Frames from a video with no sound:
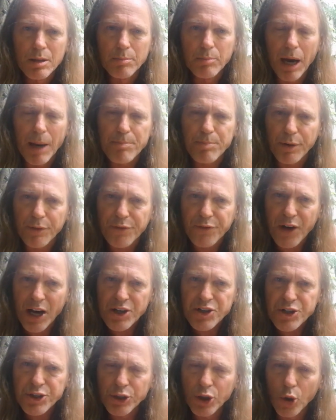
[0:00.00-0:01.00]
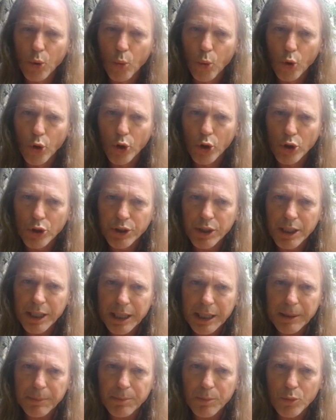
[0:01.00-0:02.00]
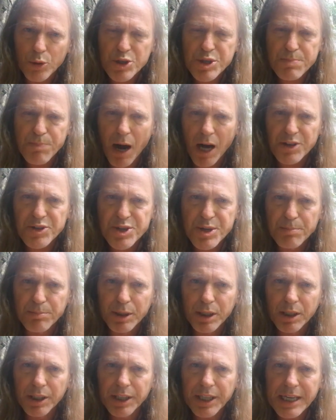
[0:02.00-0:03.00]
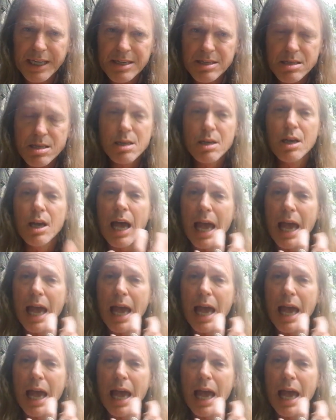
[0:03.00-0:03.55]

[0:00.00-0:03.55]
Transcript: My professional worldly responsibilities